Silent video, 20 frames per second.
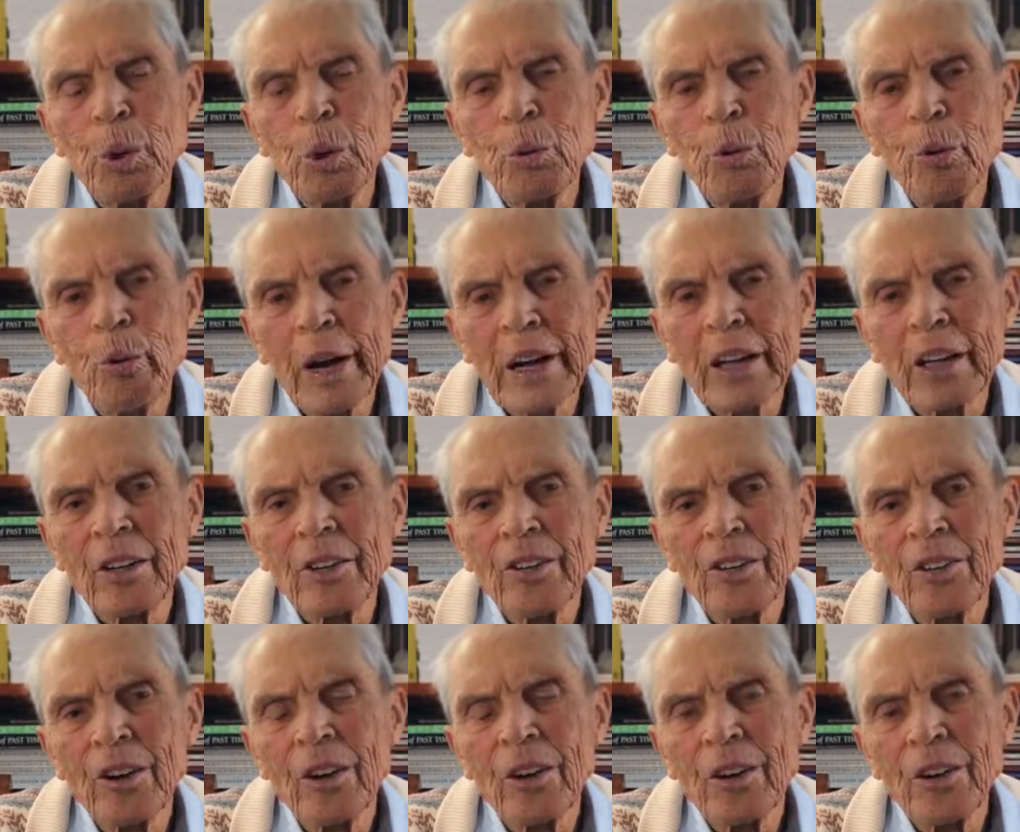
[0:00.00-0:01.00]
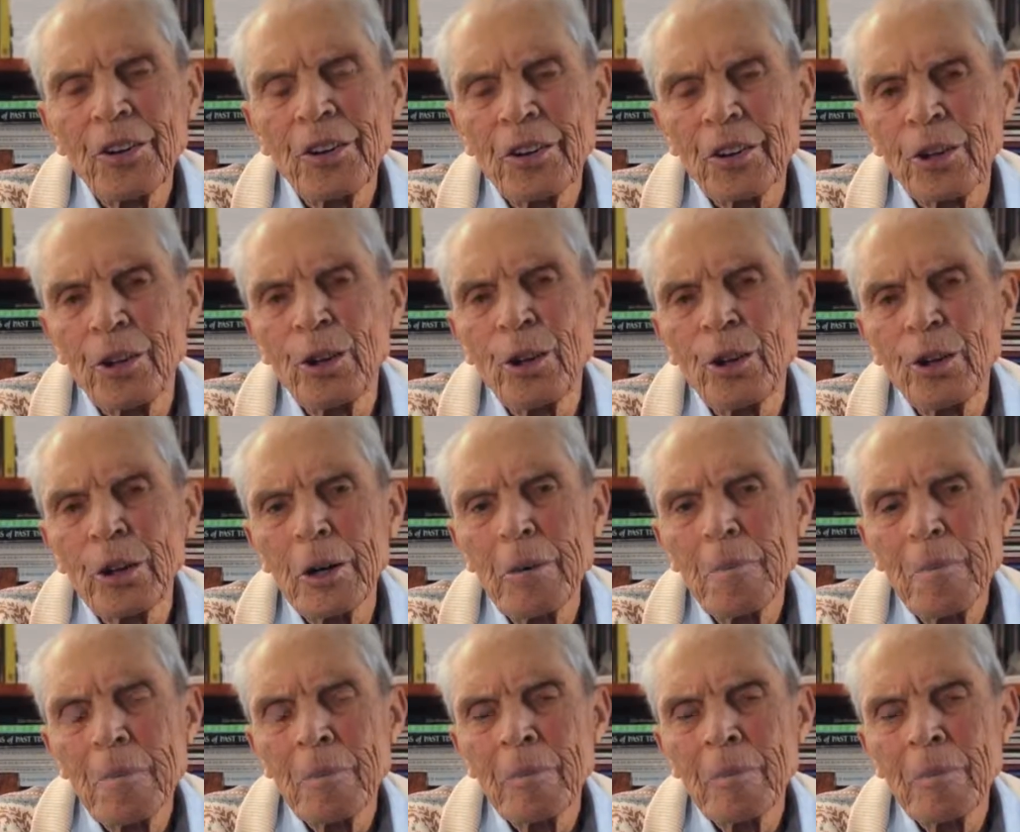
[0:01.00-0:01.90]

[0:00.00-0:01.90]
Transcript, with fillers: we were reconciled to God.